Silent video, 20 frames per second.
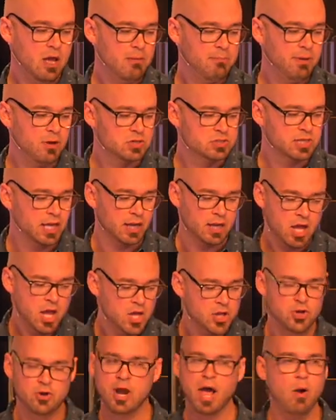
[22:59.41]
Peter's like,
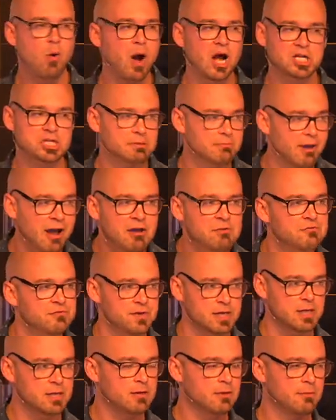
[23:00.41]
you're not washing my
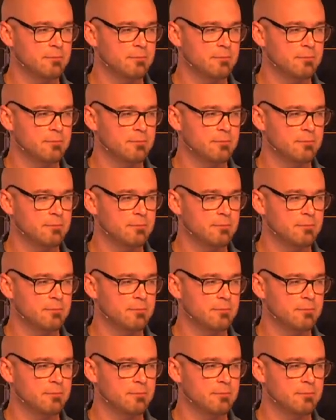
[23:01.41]
feet.